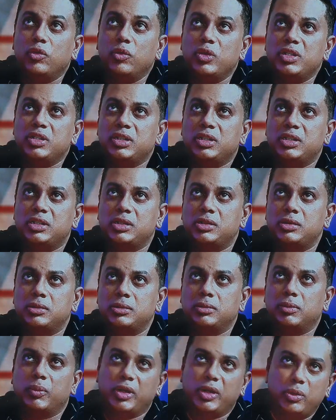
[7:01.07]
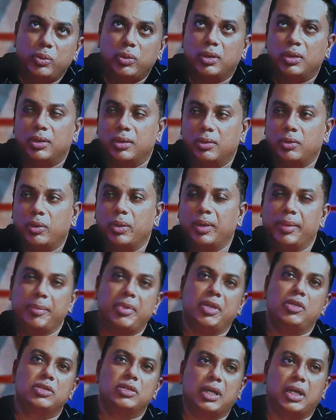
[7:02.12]
influences when you were growing?
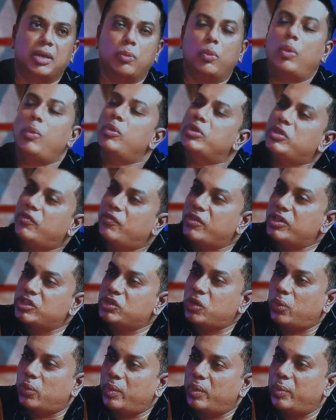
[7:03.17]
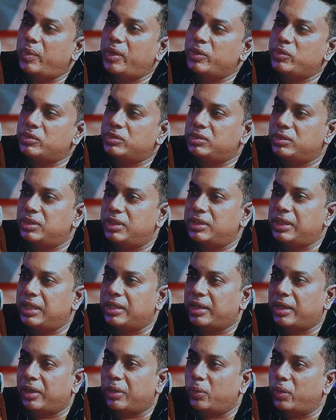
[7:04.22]
I mean, you started... What was your first song when you did
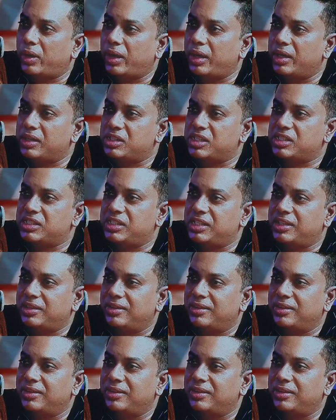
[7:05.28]
that karaoke at 16?